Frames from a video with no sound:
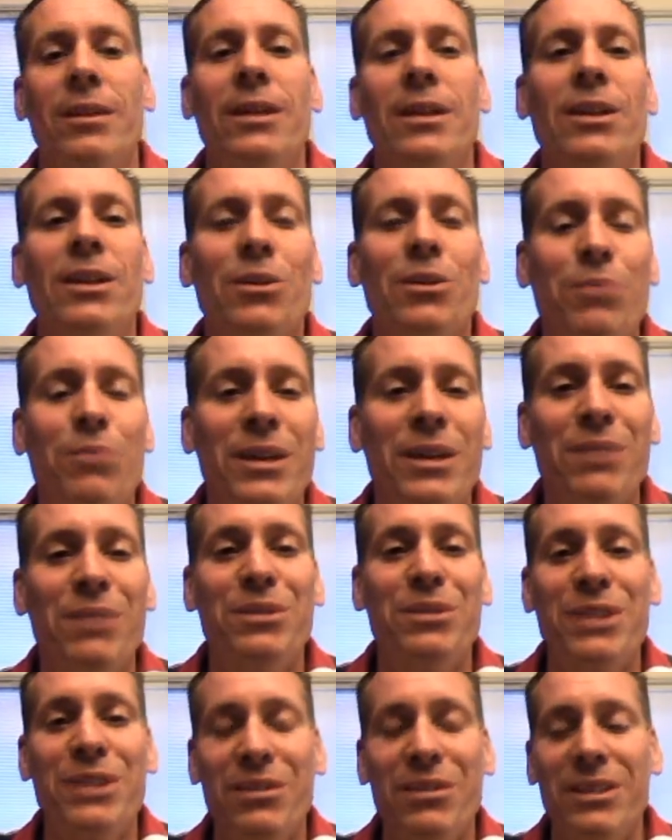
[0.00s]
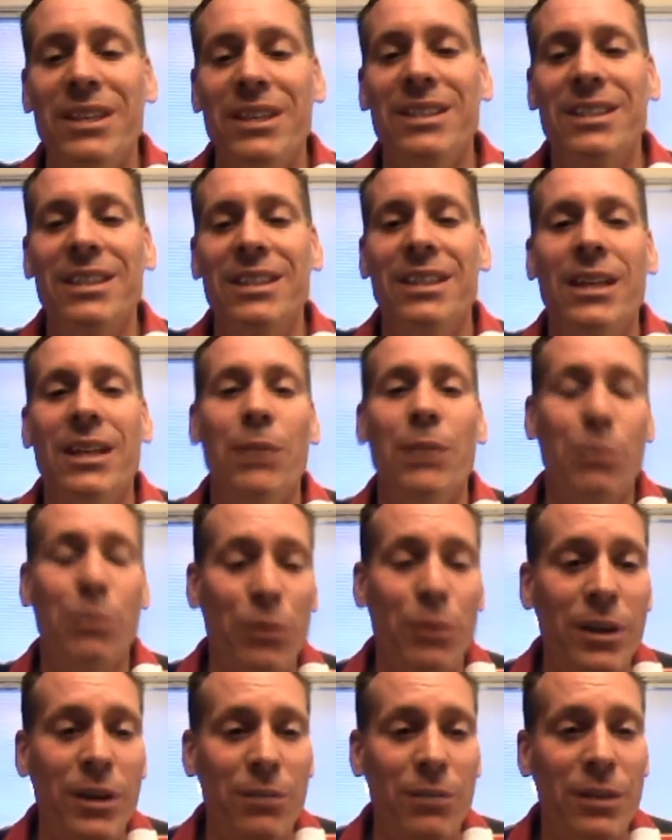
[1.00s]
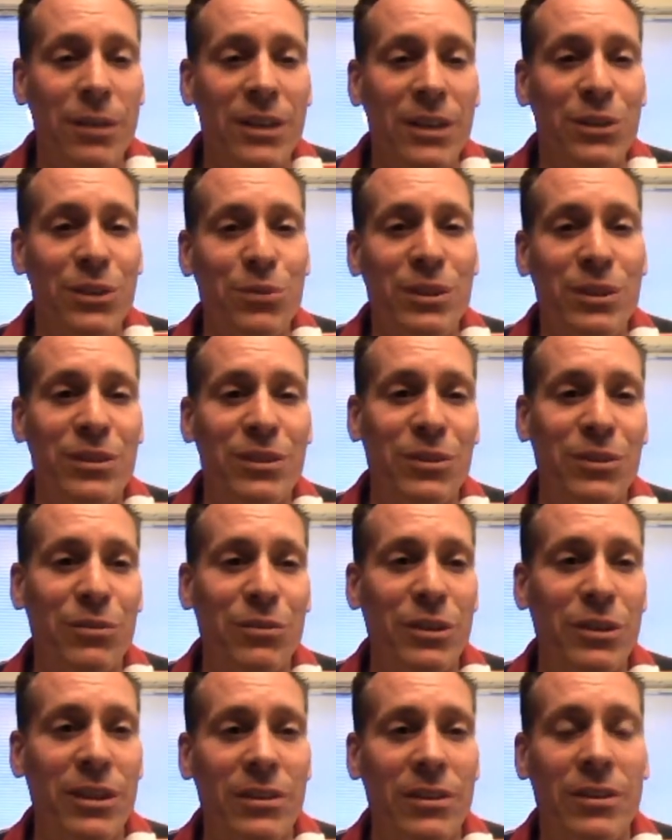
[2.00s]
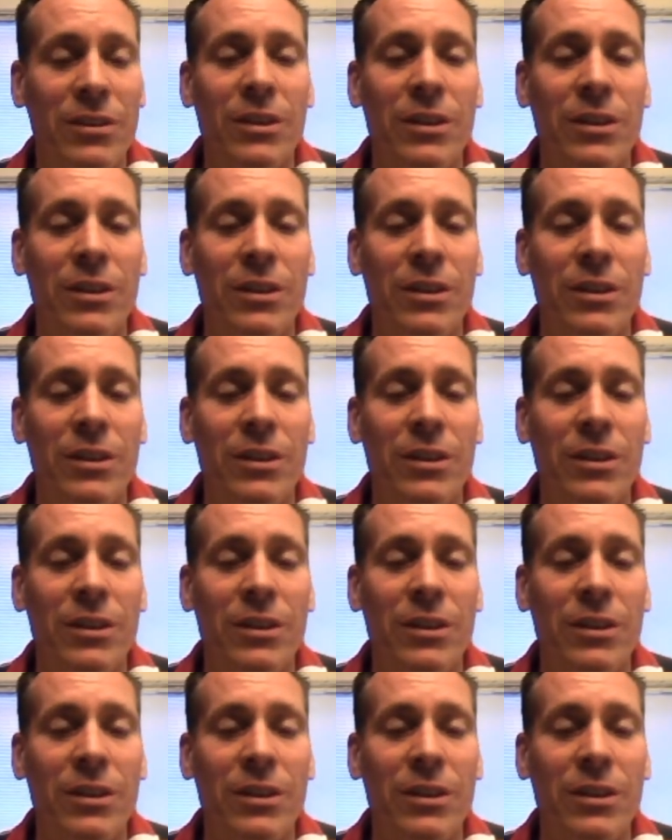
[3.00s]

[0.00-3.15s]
Hello, my name is Jeff Dix. I'm a product manager with Elsevier.